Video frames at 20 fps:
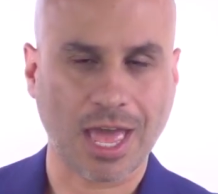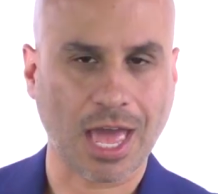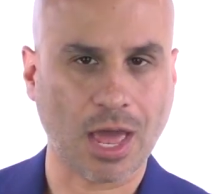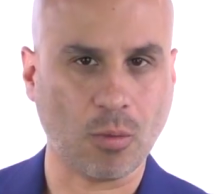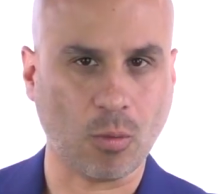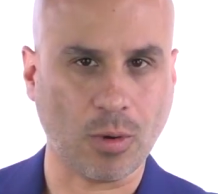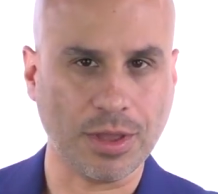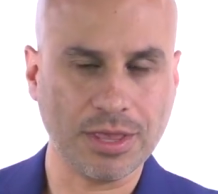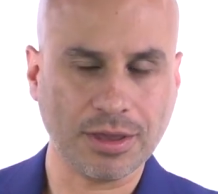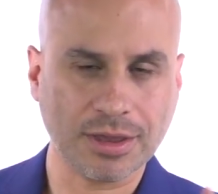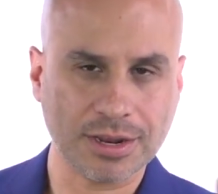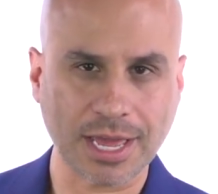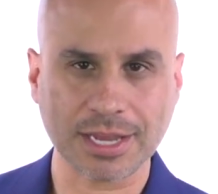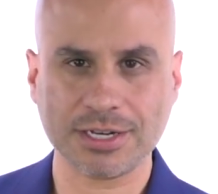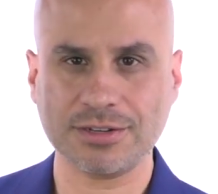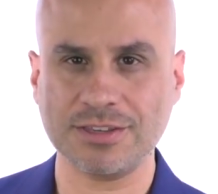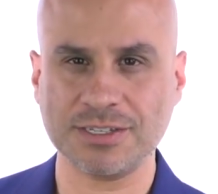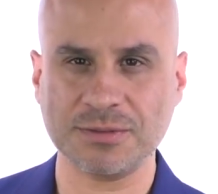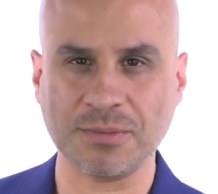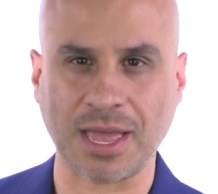And when you
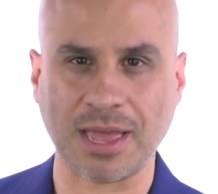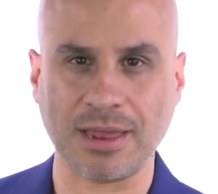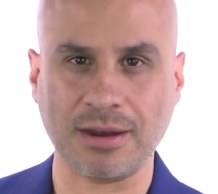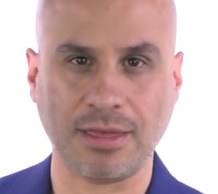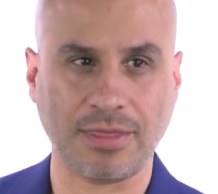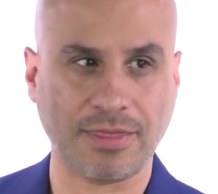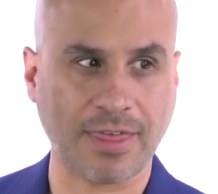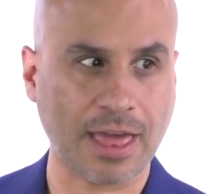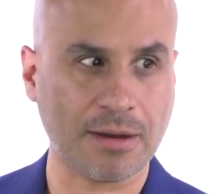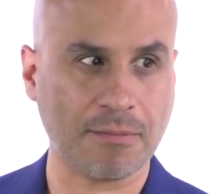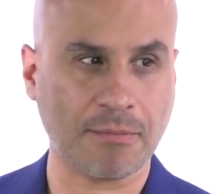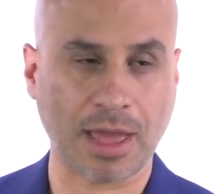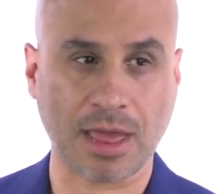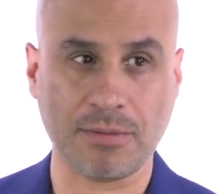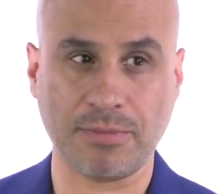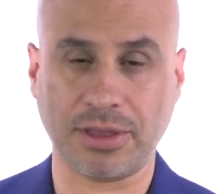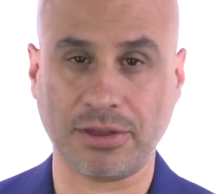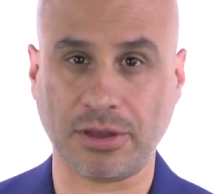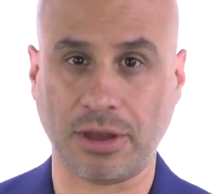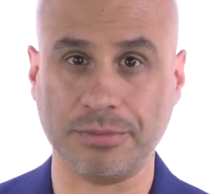connect to this man, that
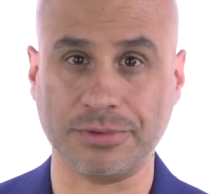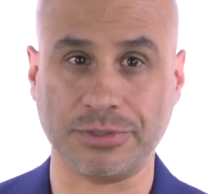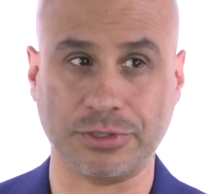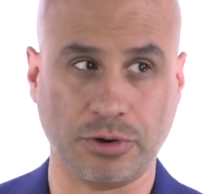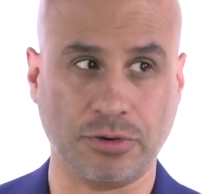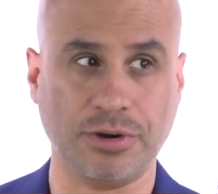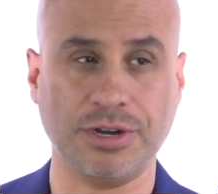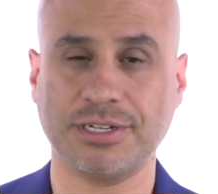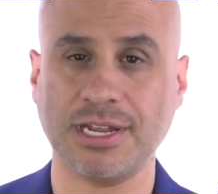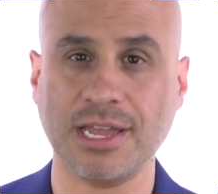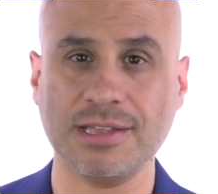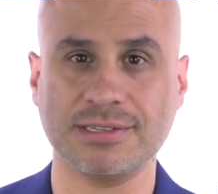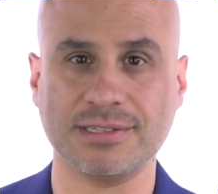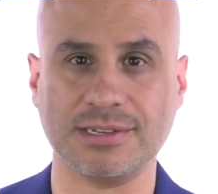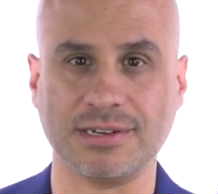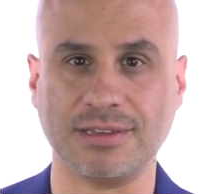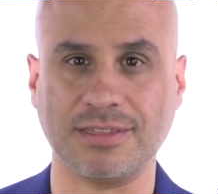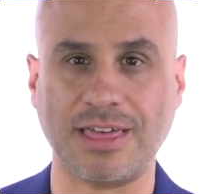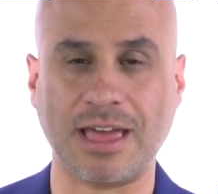man becomes your intensity.